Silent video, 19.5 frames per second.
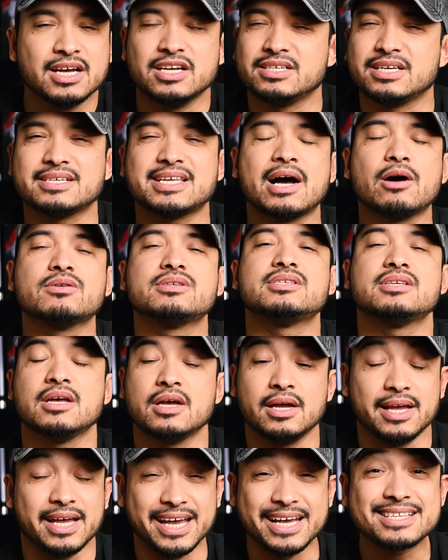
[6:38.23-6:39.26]
just how
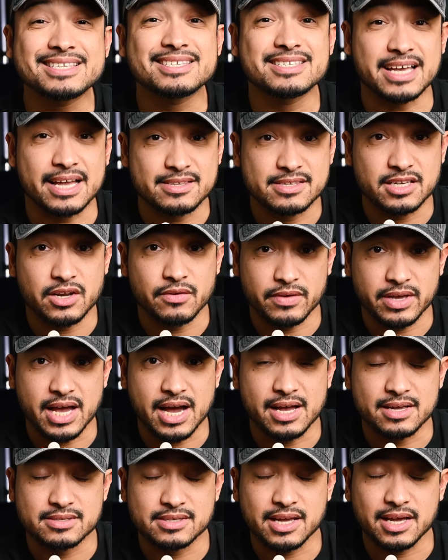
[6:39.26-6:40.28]
it's sensitive, you
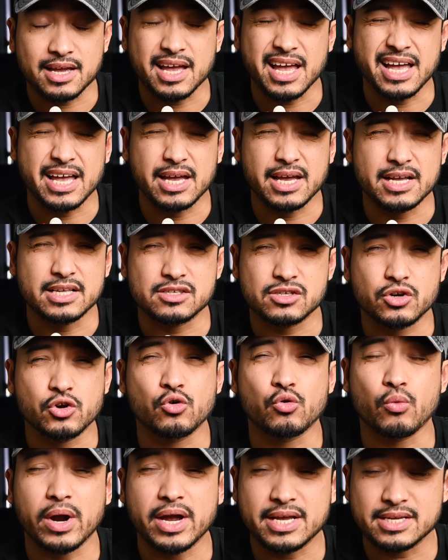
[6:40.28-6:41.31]
guys. Like, it's
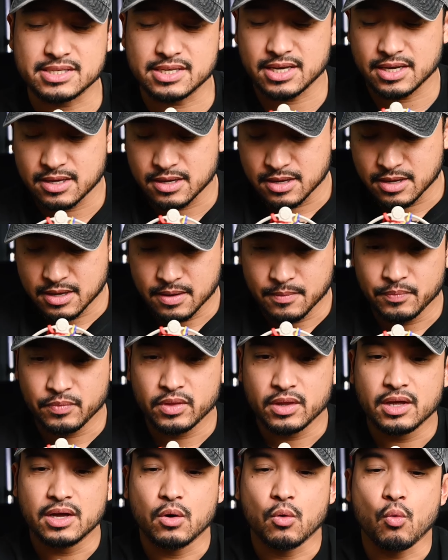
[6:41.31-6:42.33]
crazy
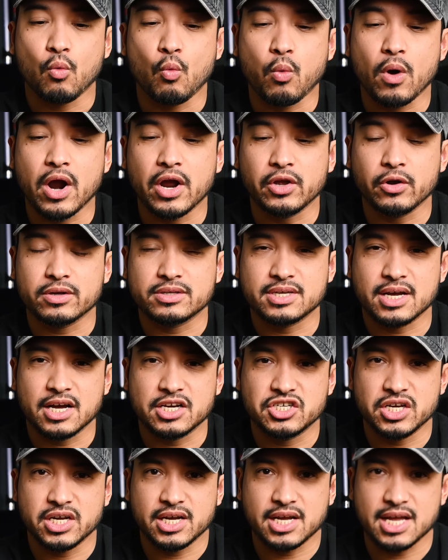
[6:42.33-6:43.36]
where you're
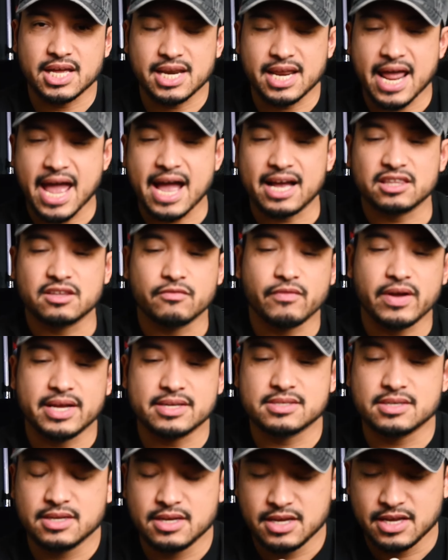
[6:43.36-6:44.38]
touching, and it
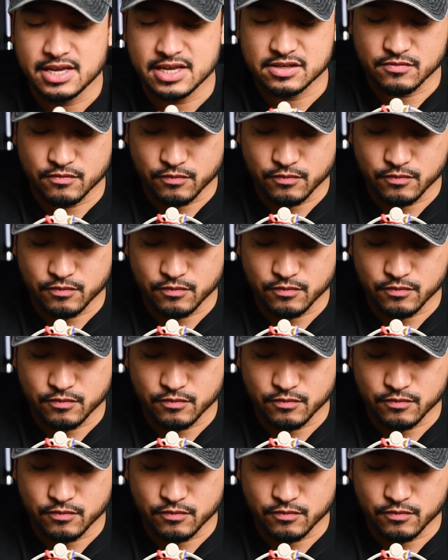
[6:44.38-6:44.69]
activates his